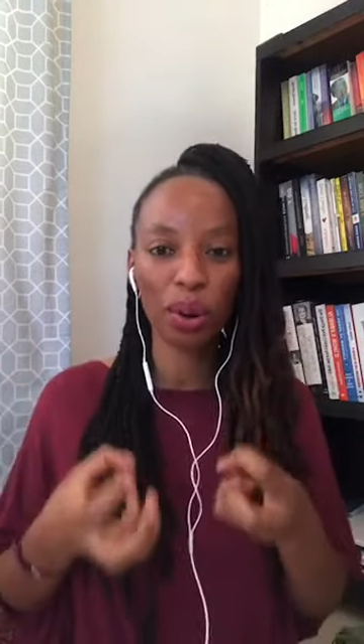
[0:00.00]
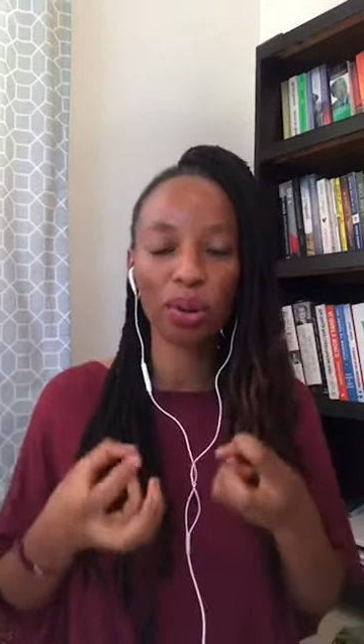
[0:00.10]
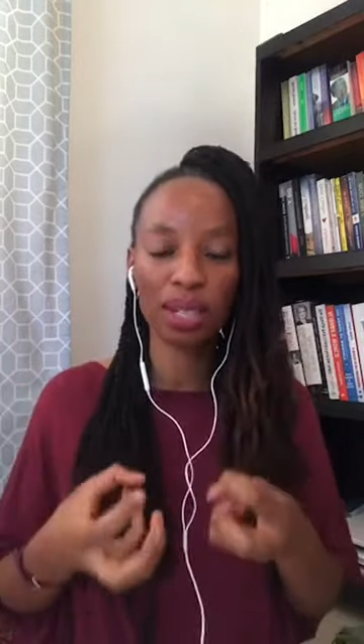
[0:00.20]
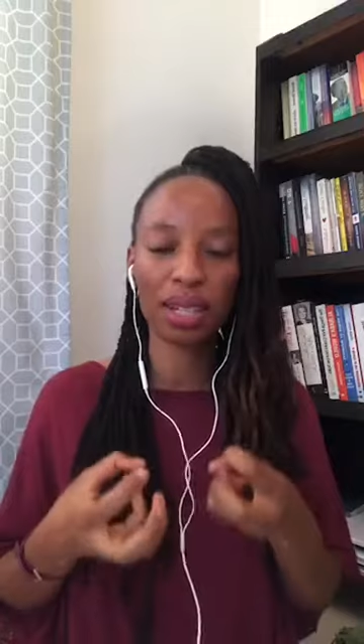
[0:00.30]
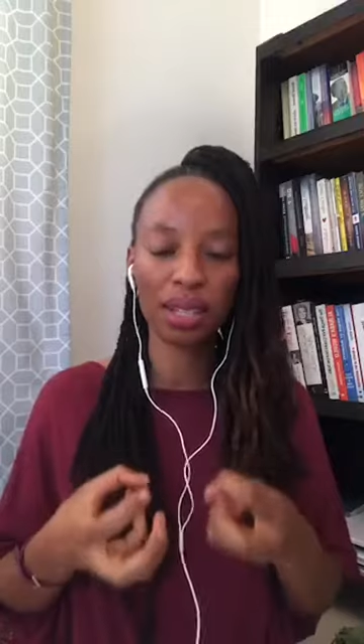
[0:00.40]
be
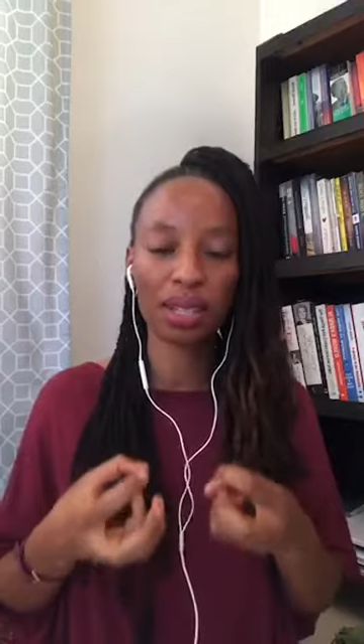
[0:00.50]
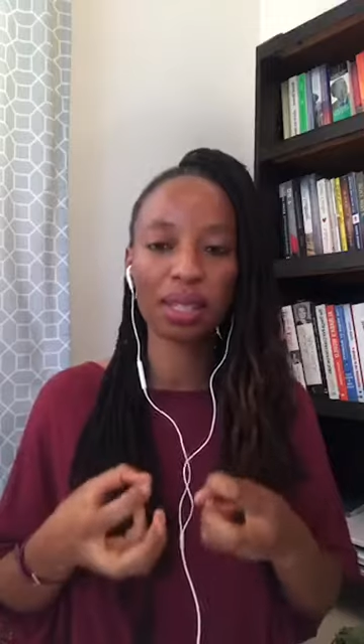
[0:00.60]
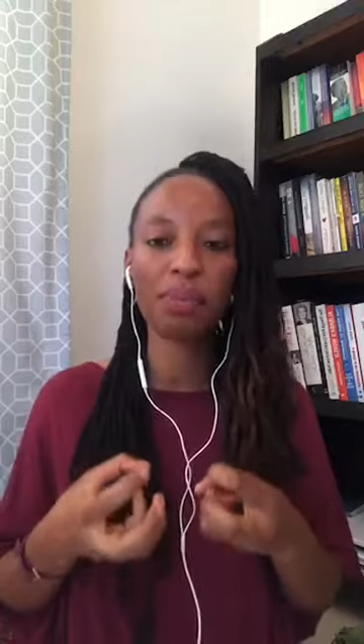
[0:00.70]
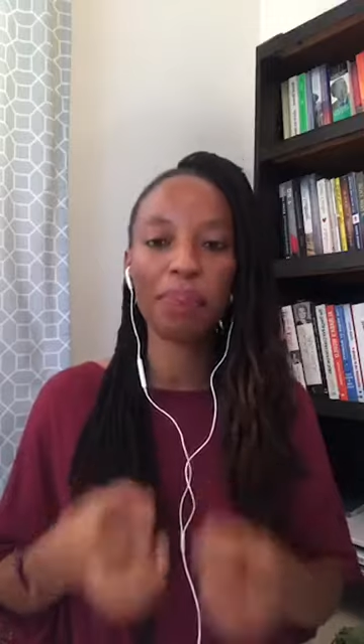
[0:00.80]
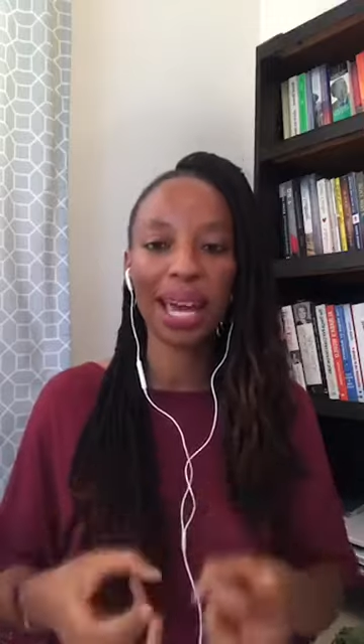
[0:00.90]
holding
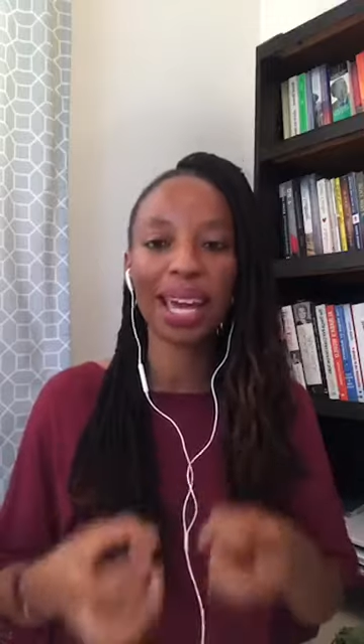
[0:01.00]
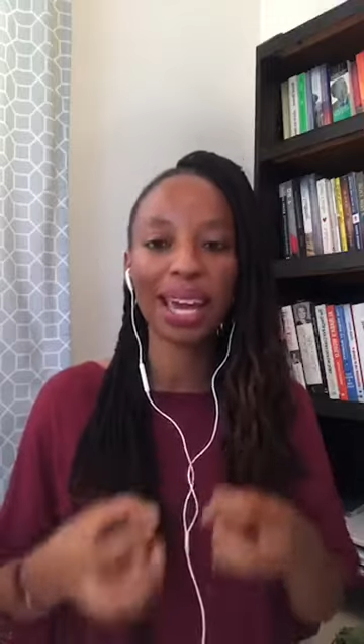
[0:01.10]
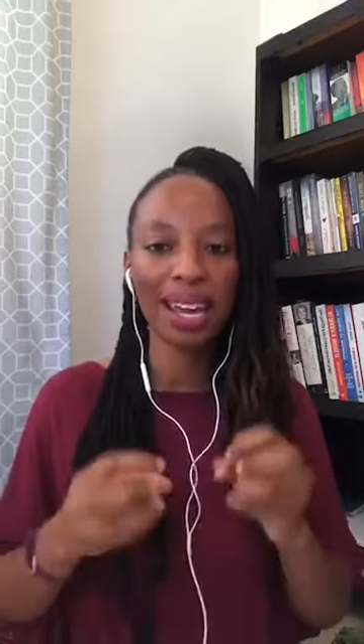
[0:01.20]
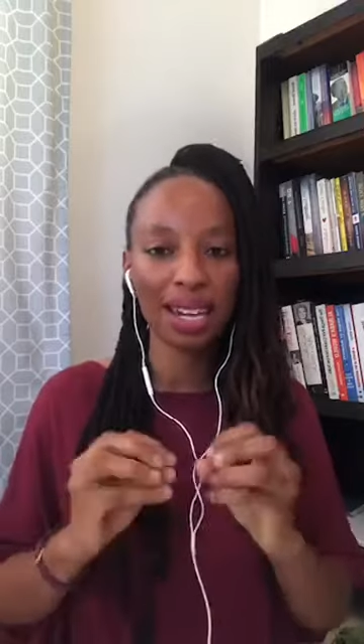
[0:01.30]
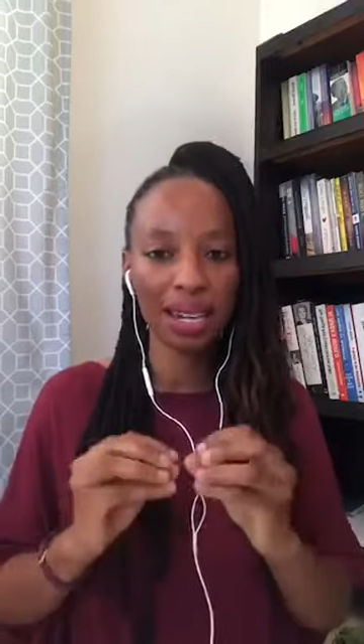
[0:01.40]
this
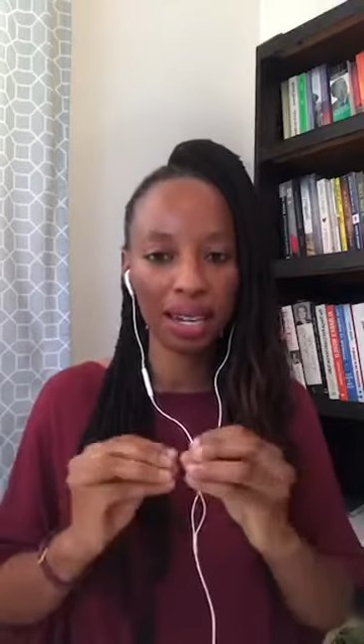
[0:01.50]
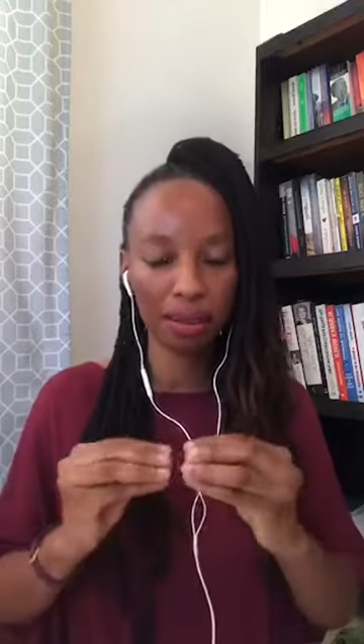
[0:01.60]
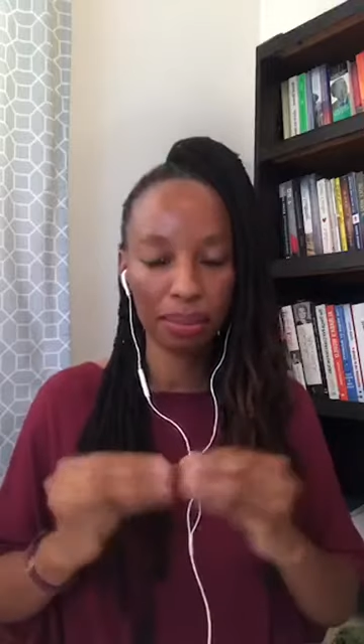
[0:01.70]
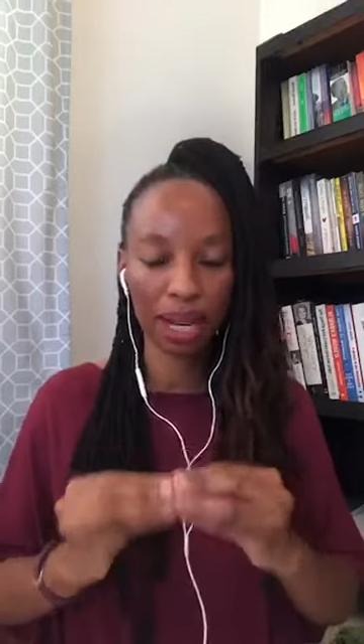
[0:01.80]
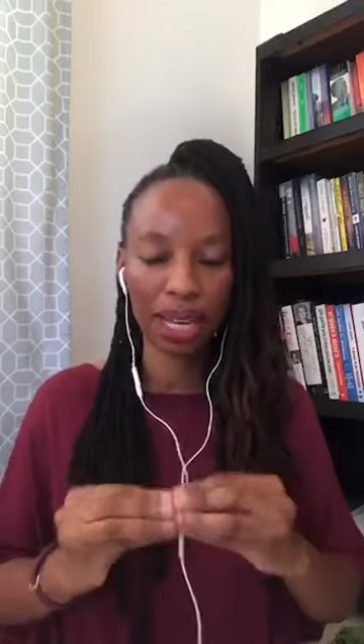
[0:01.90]
pain
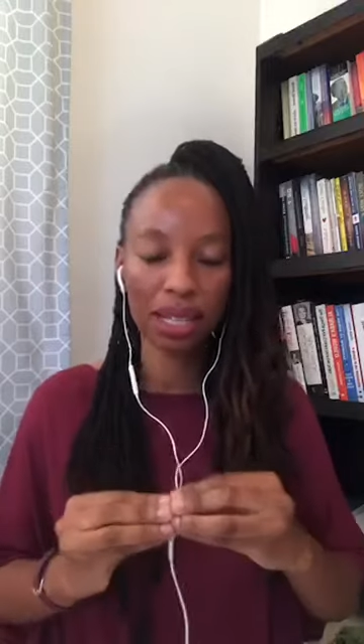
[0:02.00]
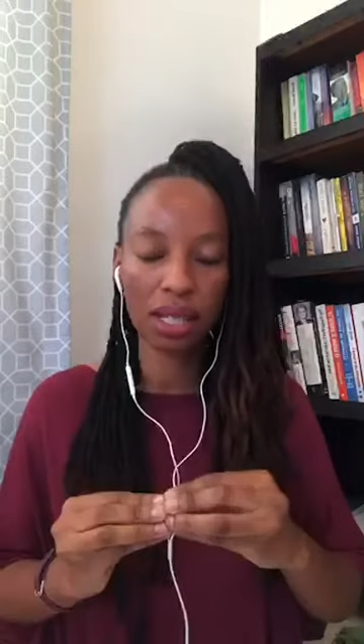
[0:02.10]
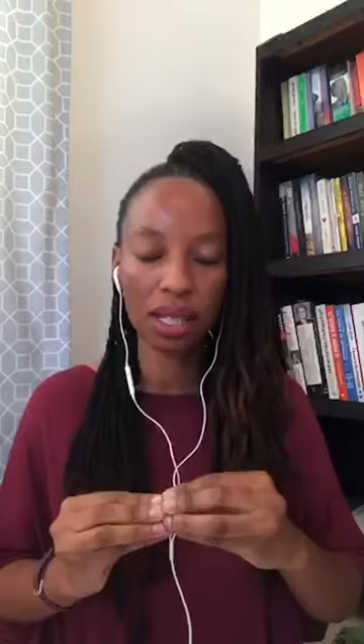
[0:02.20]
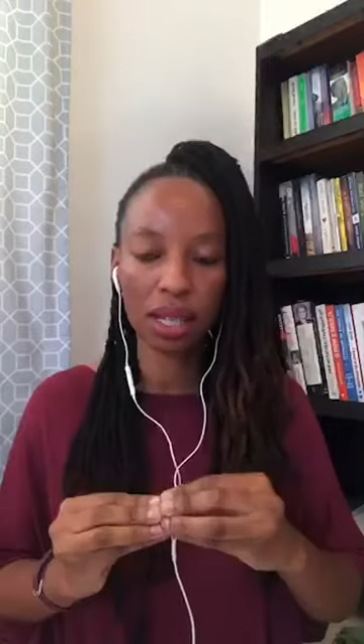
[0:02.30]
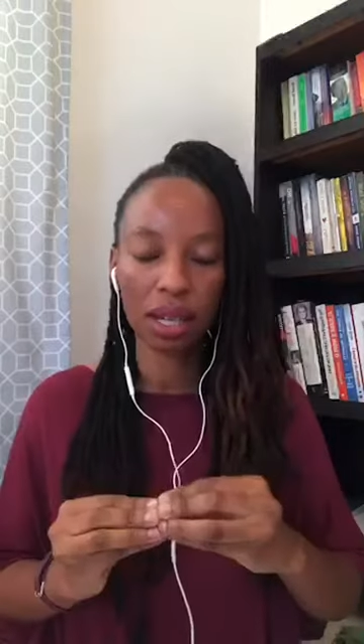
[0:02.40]
in
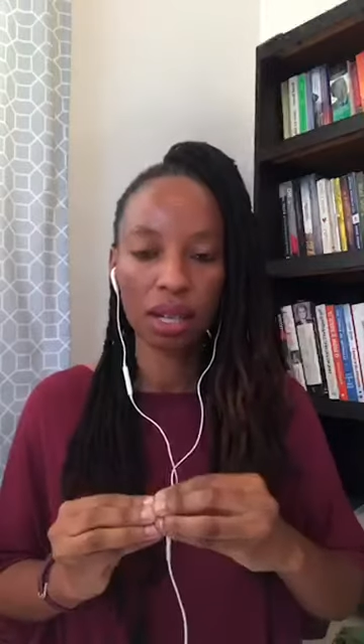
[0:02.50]
place,